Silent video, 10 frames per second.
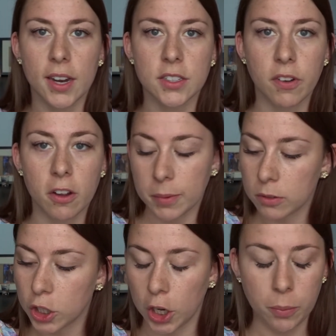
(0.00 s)
a
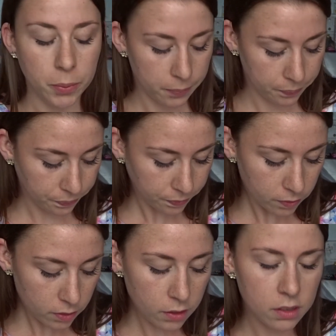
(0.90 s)
35ml tube,
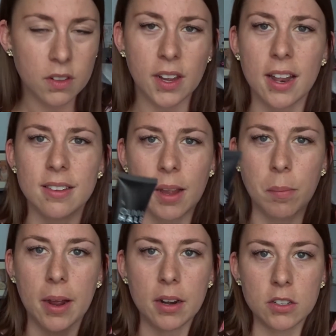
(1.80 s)
so you get the same
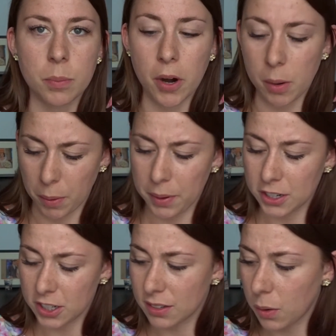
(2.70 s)
amount as primer,
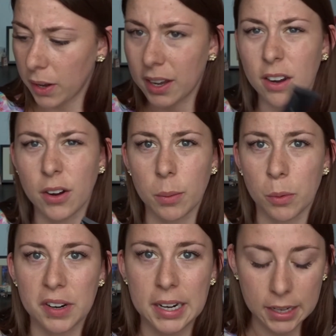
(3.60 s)
which is quite
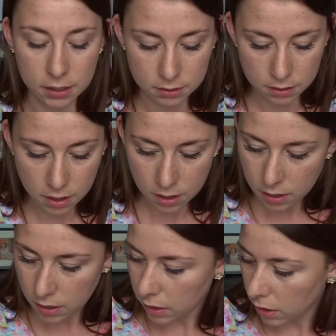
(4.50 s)
incredible really, because
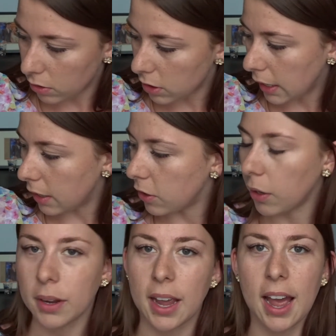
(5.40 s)
usually you
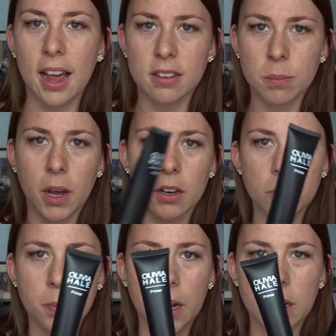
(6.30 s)
don't get as
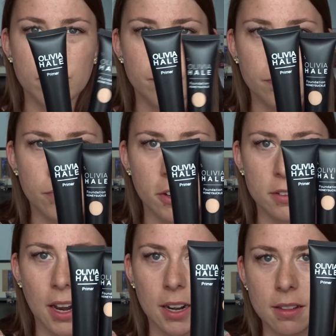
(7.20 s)
much, but they're
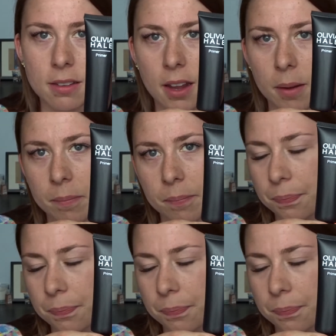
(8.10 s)
exactly the same.